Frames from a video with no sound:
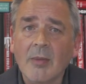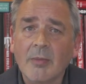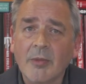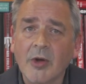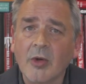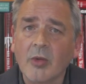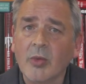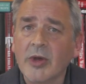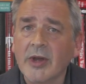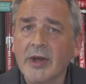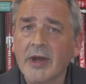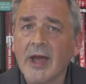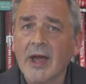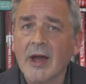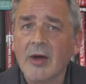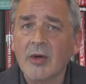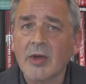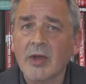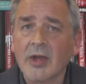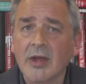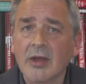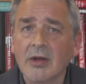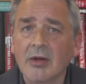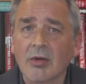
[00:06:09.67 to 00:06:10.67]
but we now
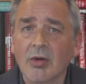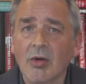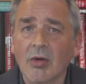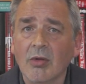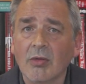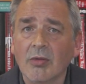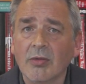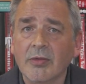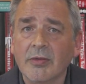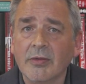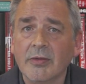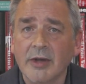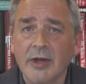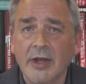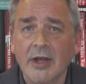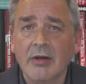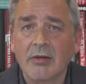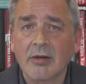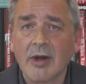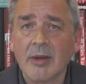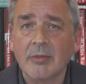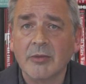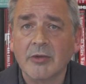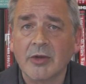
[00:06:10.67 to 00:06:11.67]
hear of
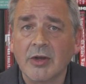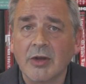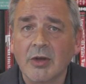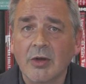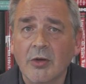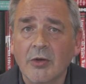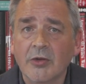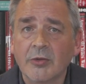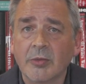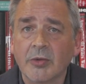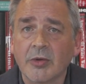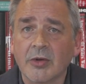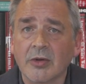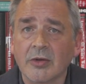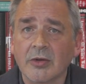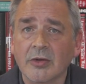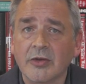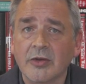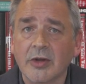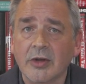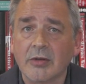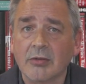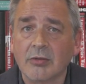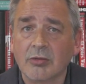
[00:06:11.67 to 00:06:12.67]
near-empty
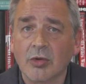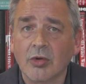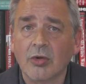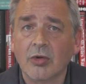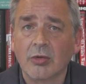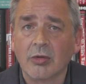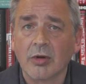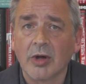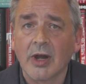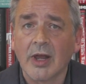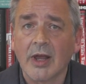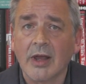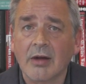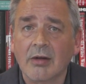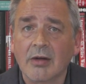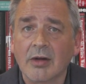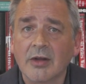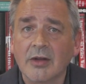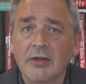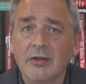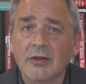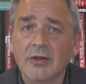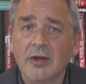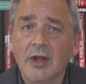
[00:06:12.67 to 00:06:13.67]
hospitals in rural
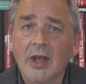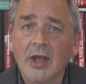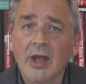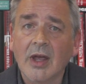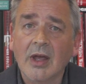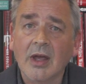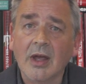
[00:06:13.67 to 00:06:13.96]
areas,